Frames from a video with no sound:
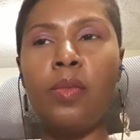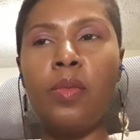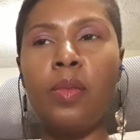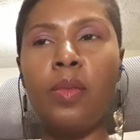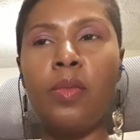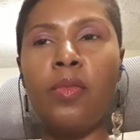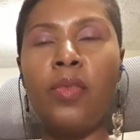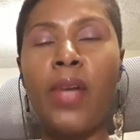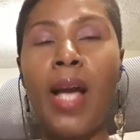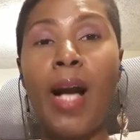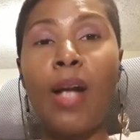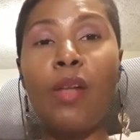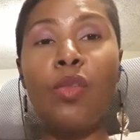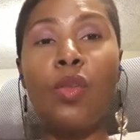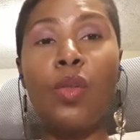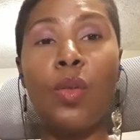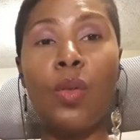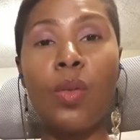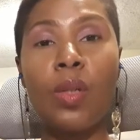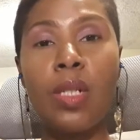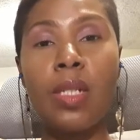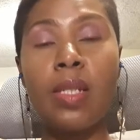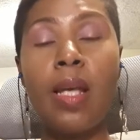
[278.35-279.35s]
value
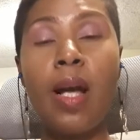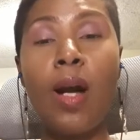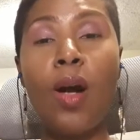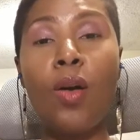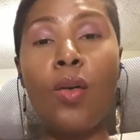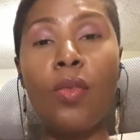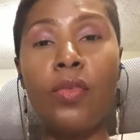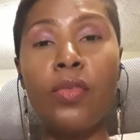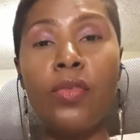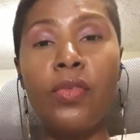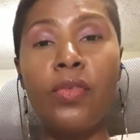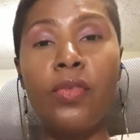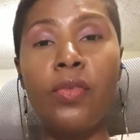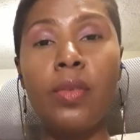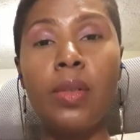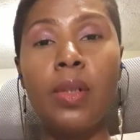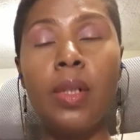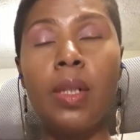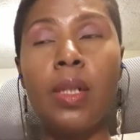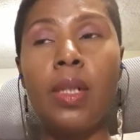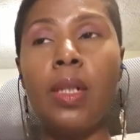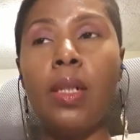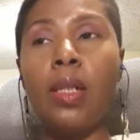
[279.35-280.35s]
yourself,
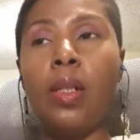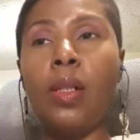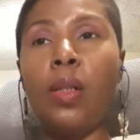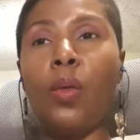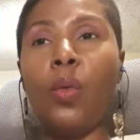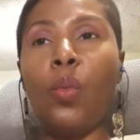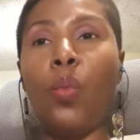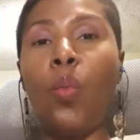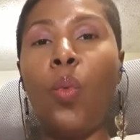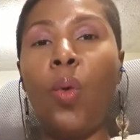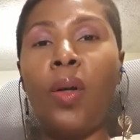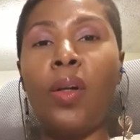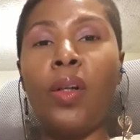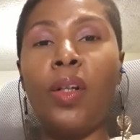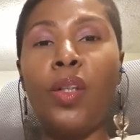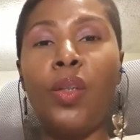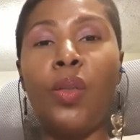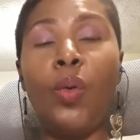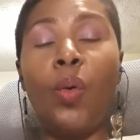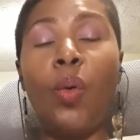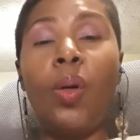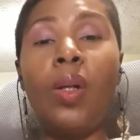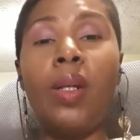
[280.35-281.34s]
work
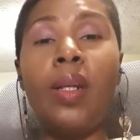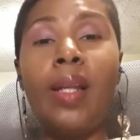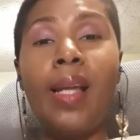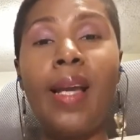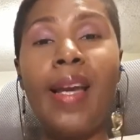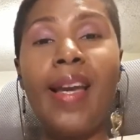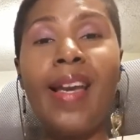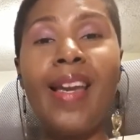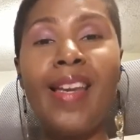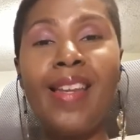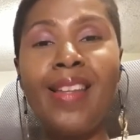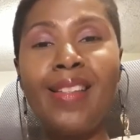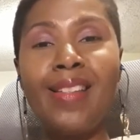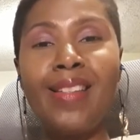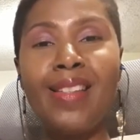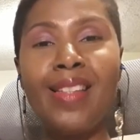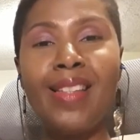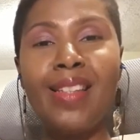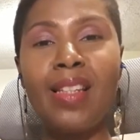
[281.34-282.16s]
your lane,